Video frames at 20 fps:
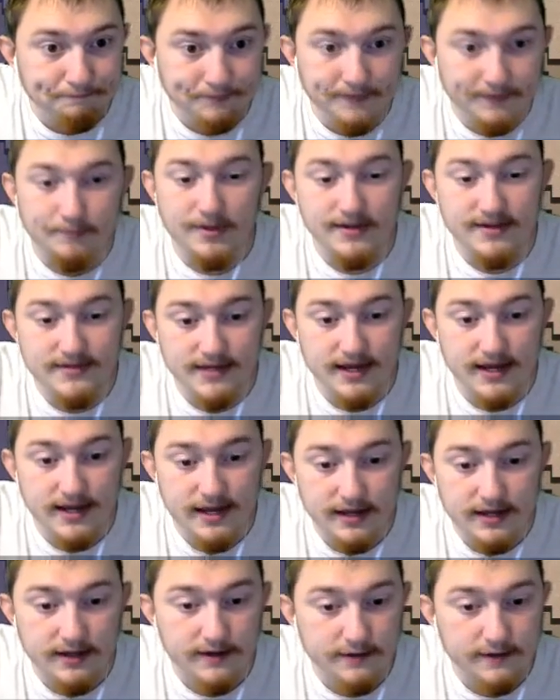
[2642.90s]
Piece of cake.
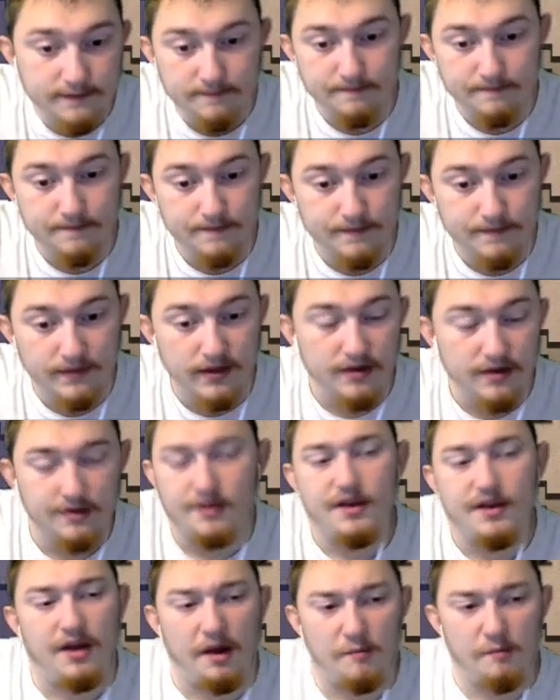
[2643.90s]

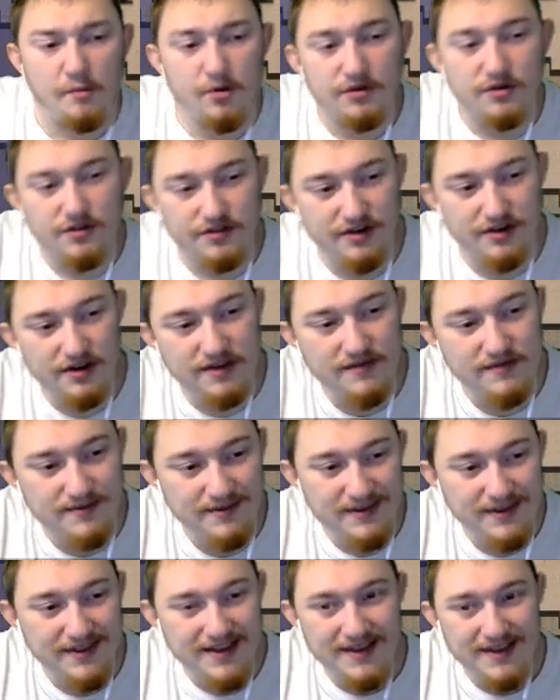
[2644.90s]
Mortars aren't even
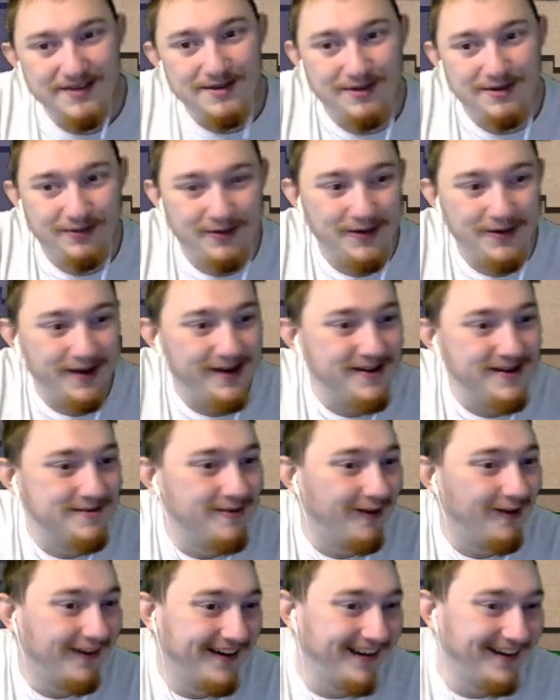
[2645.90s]
really that useful
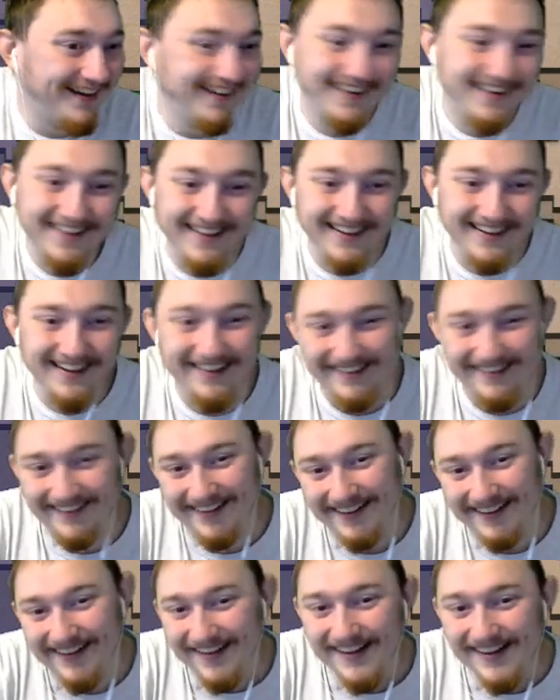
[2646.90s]
anymore.
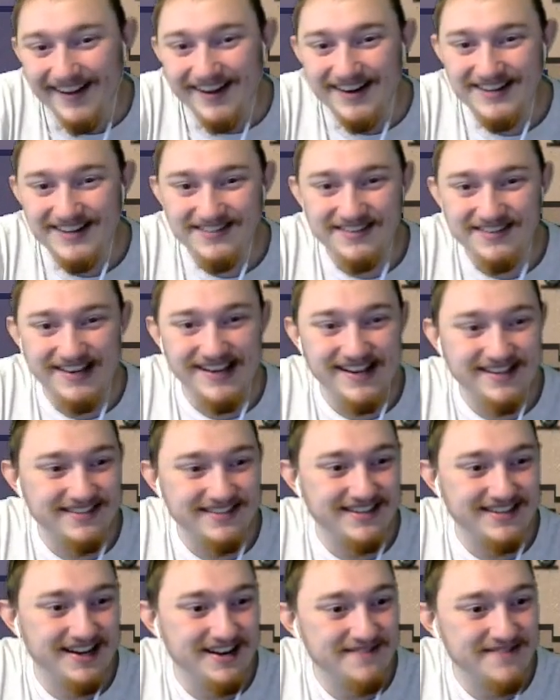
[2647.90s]
Because we can't
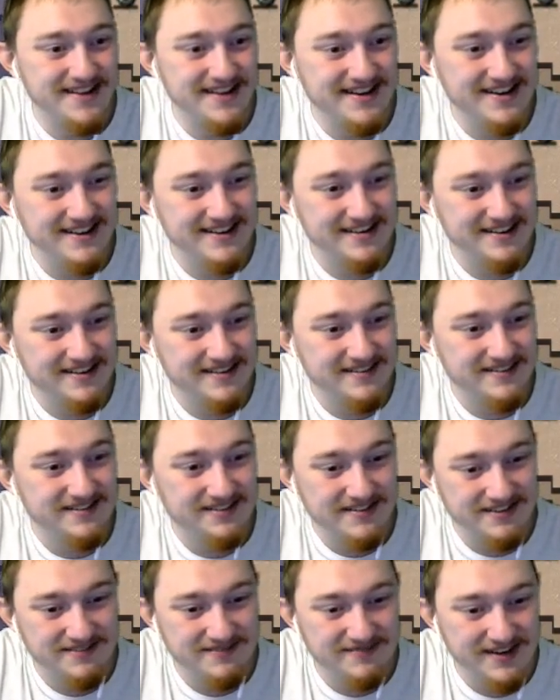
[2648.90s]
send them in, you know? We
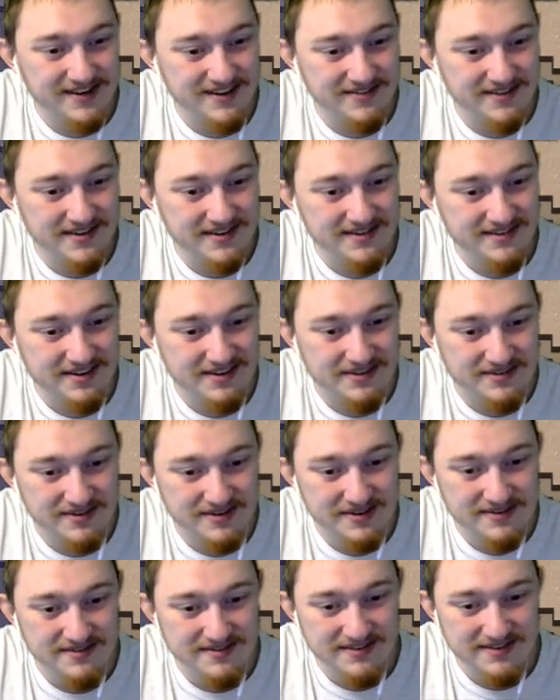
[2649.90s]
just might as well use a
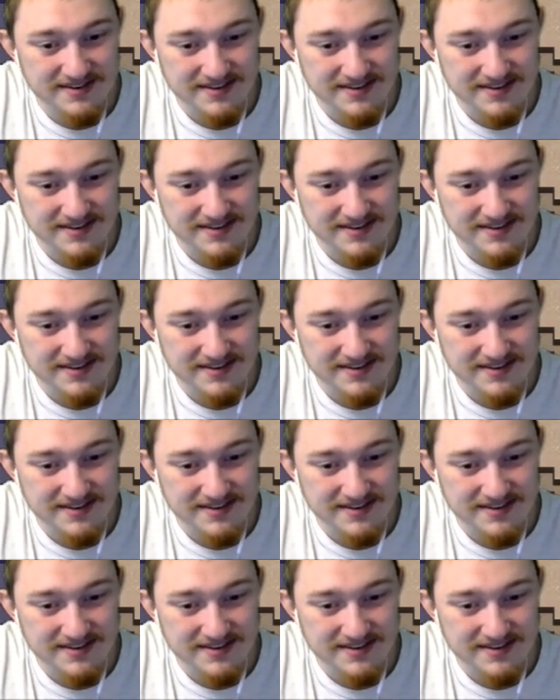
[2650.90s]
drone.